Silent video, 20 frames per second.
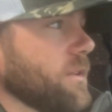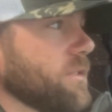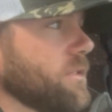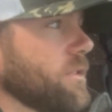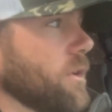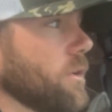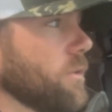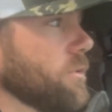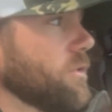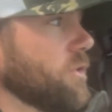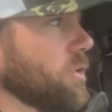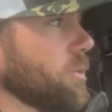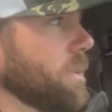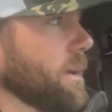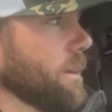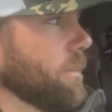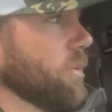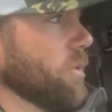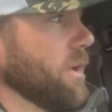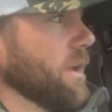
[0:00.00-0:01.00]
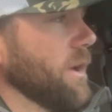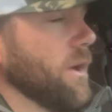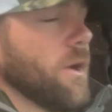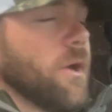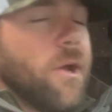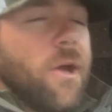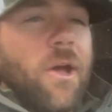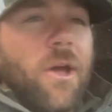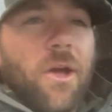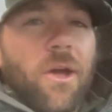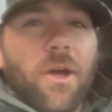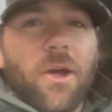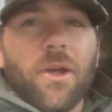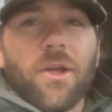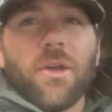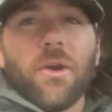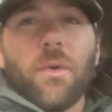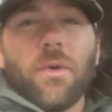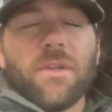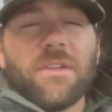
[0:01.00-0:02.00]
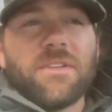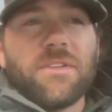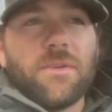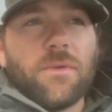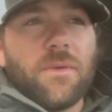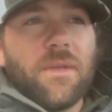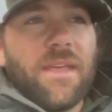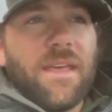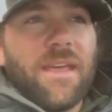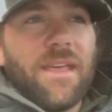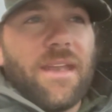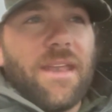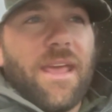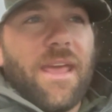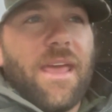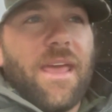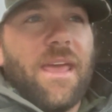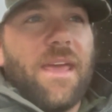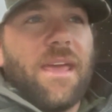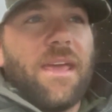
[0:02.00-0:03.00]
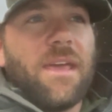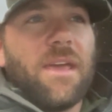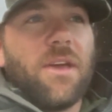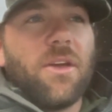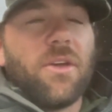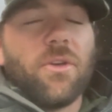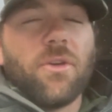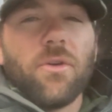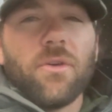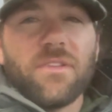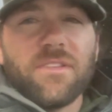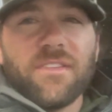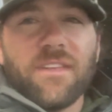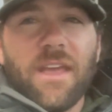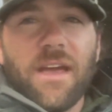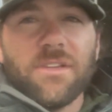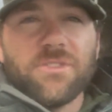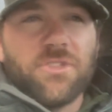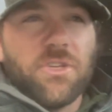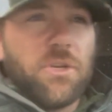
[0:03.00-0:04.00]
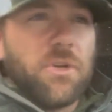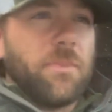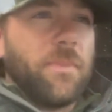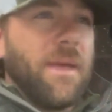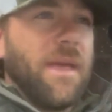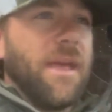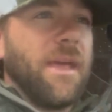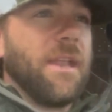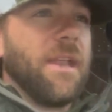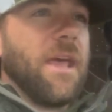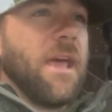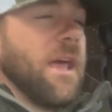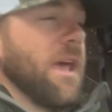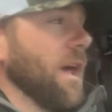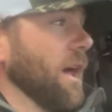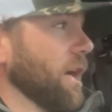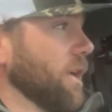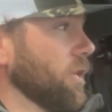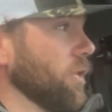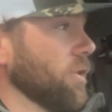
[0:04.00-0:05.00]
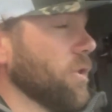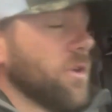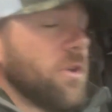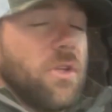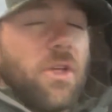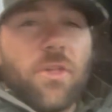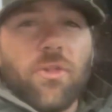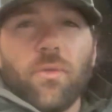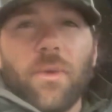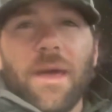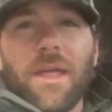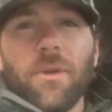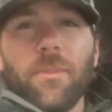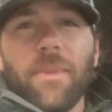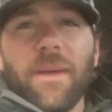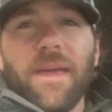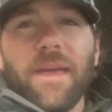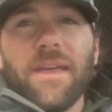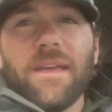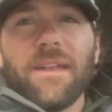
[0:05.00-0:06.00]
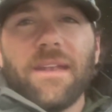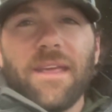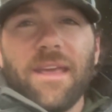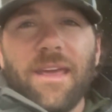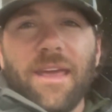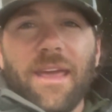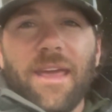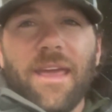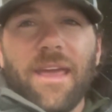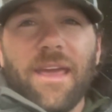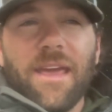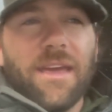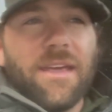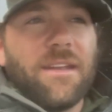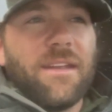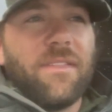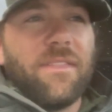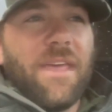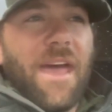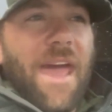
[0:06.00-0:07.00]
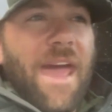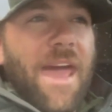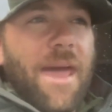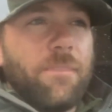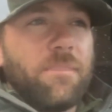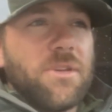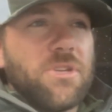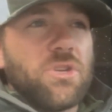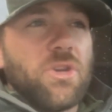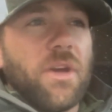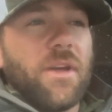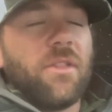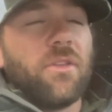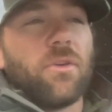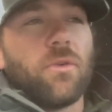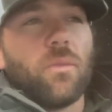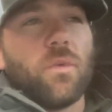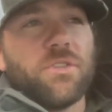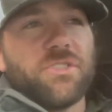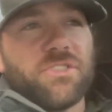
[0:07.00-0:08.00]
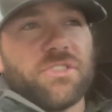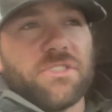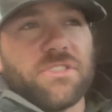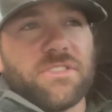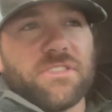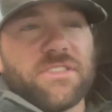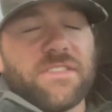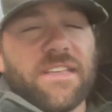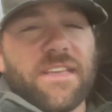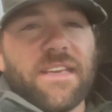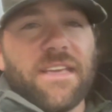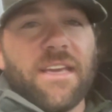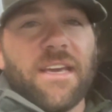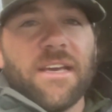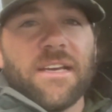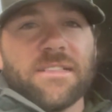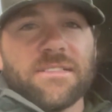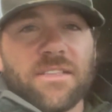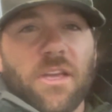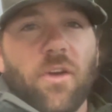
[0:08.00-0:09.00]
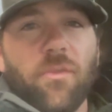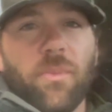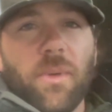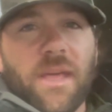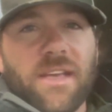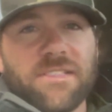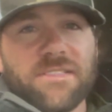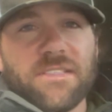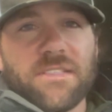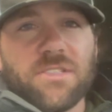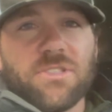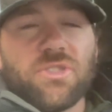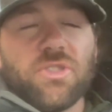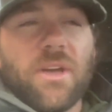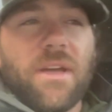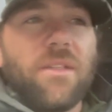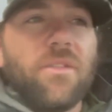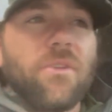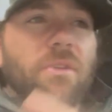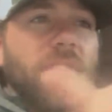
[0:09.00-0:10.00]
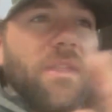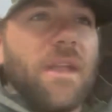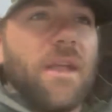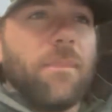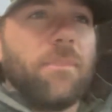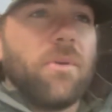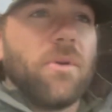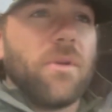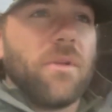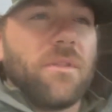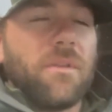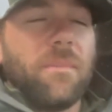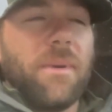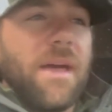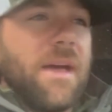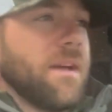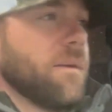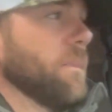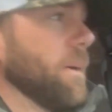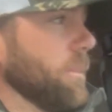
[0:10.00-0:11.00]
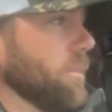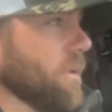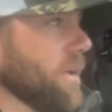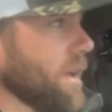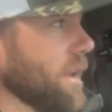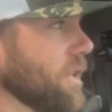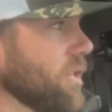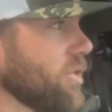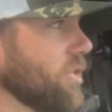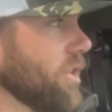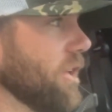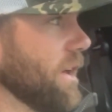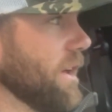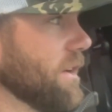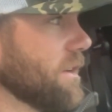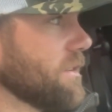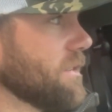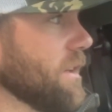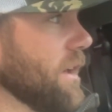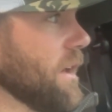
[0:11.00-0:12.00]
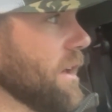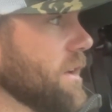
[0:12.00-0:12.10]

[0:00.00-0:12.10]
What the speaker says: So 2 people here are going to get a Googan Scout jerkbait, a Googan Clutch Rattlebait, and the Happy trailer, which is the soft plastic trailer that I put on the back of my bladed jigs.